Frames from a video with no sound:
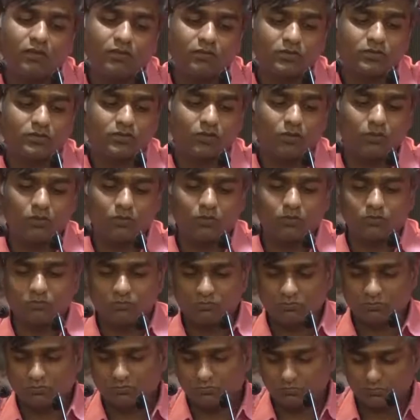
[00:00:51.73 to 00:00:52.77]
So
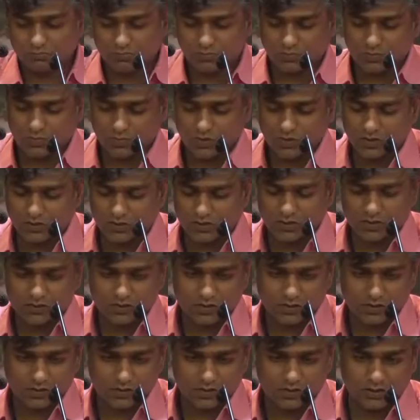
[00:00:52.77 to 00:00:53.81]
this
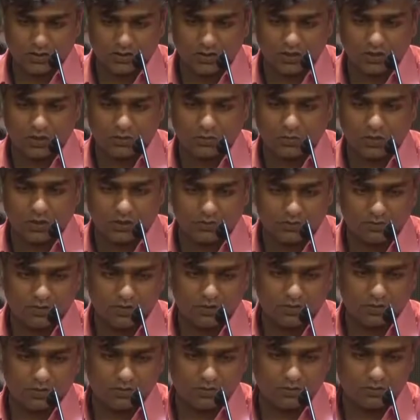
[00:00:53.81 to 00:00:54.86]
is indeed one of
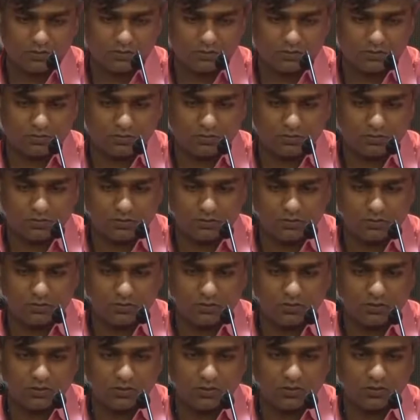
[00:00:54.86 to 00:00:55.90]
the
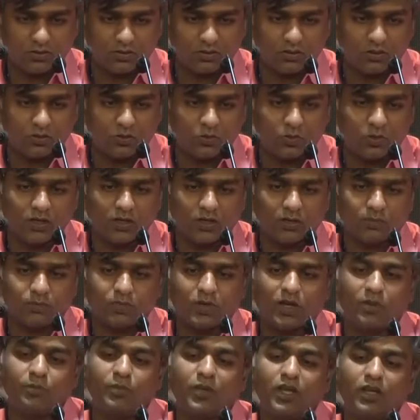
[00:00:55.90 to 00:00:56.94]
new and
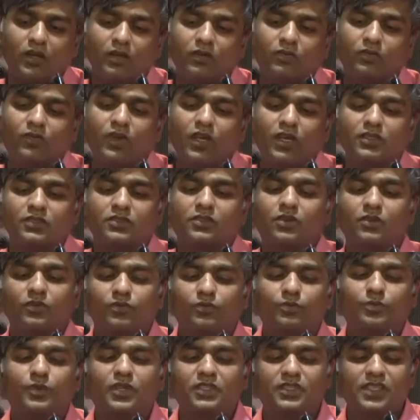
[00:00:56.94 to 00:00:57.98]
upcoming ways
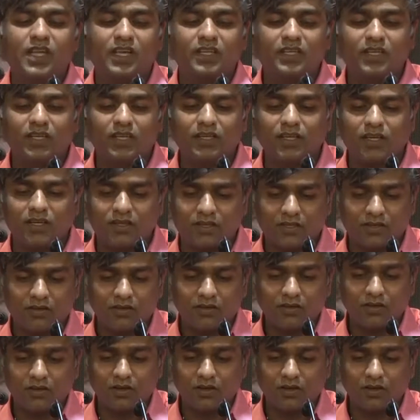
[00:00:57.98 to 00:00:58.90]
of presenting data.